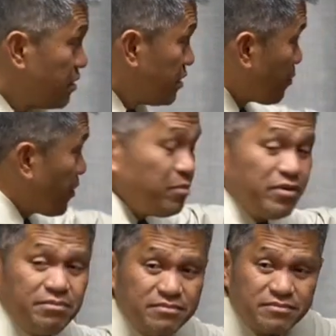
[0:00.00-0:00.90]
The
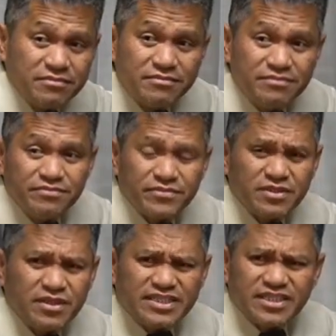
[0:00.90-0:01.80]
problem?
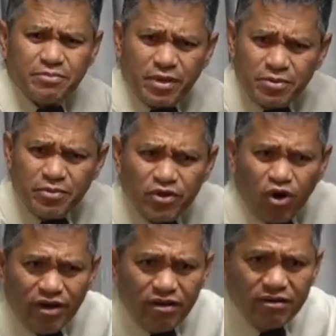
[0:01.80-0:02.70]
Is there a problem with
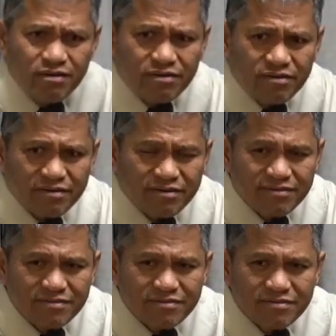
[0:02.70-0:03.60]
oil?
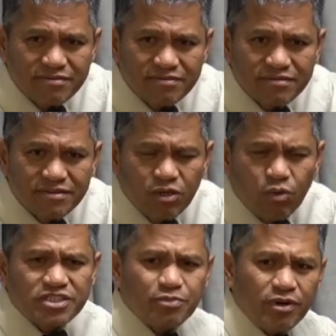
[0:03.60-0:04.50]
No. What's
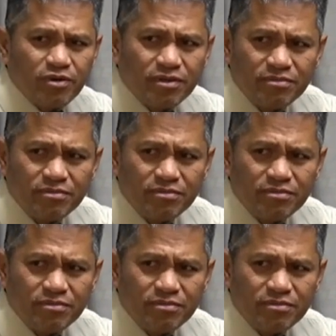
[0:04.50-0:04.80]
the problem?